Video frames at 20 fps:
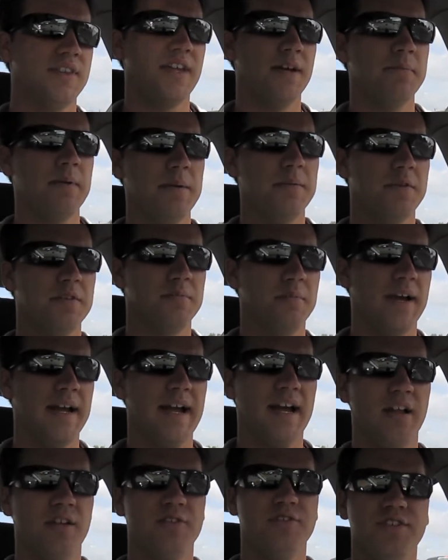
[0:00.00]
thought maybe it was my
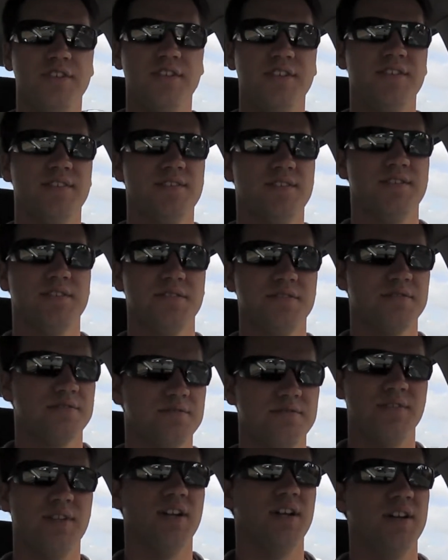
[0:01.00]

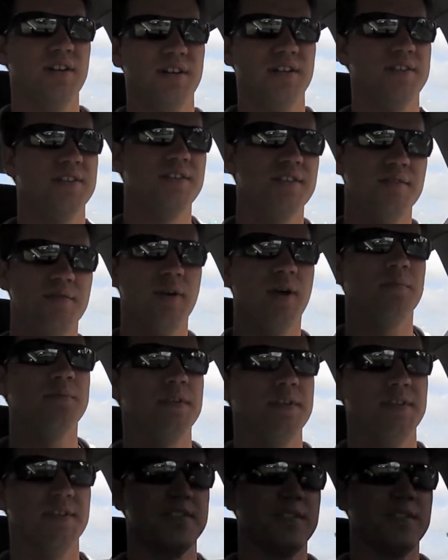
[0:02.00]
allergies. No, it's developed into